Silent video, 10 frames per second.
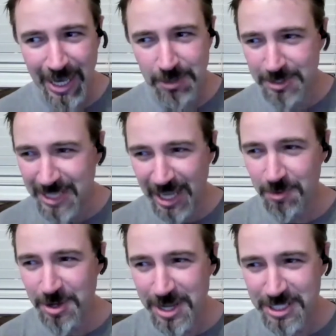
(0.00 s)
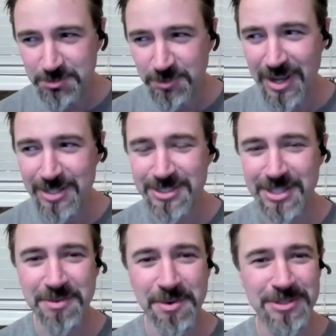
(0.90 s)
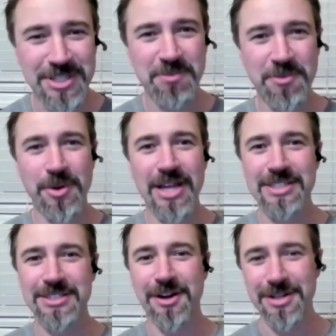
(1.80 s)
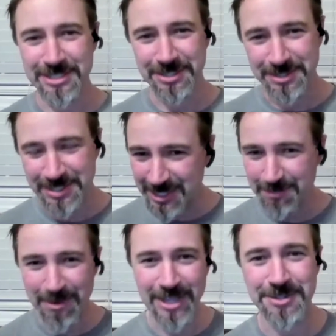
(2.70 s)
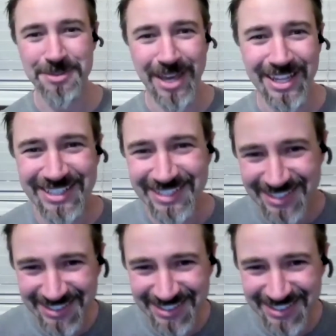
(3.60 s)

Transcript: I don't want to take it away. You had some profound stuff that we were saying before we got started, so let's get back to that.